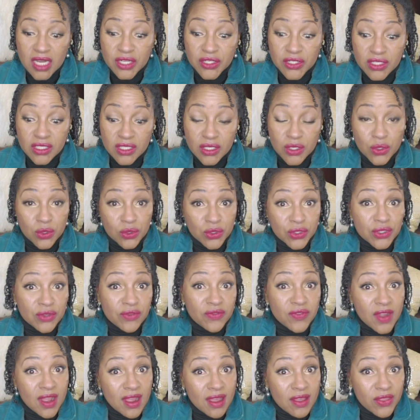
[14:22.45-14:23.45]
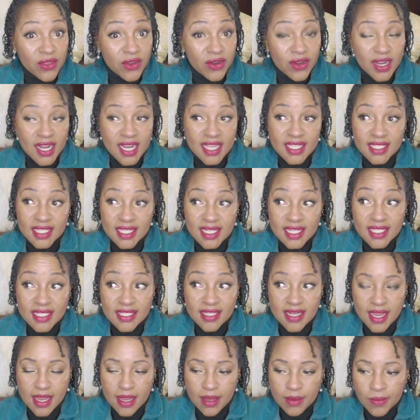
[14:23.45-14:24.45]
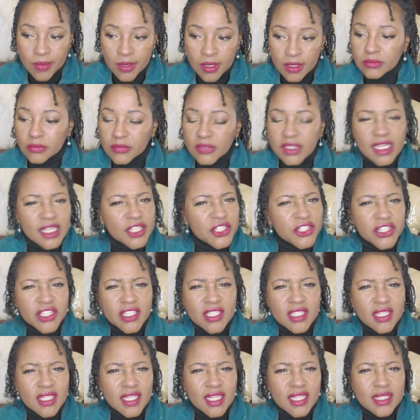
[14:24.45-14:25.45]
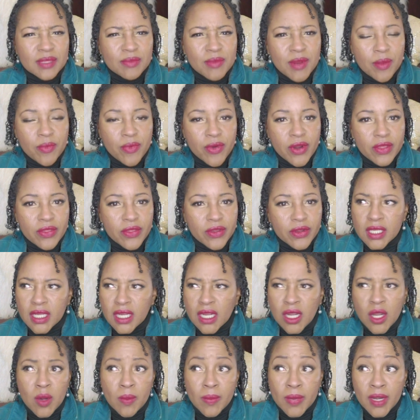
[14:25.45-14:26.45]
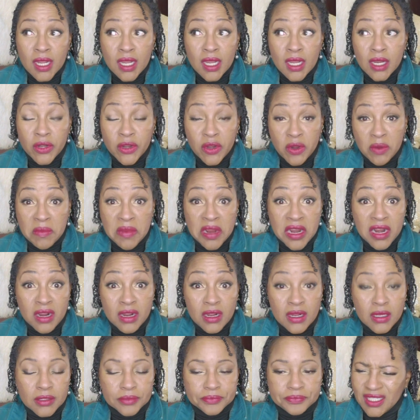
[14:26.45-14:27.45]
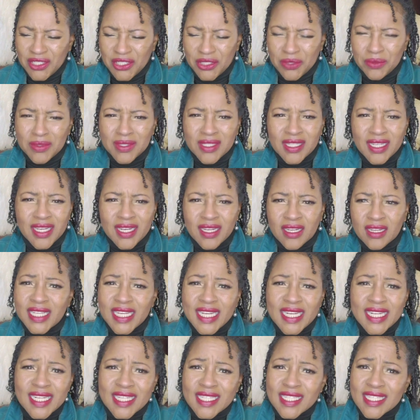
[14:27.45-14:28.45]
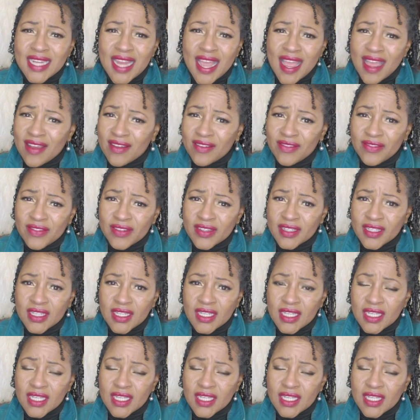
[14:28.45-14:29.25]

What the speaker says: She said, who's your father? And I said his name. And she said, that's my brother. I was like, oh my God, you're my aunt. She was like, he doesn't have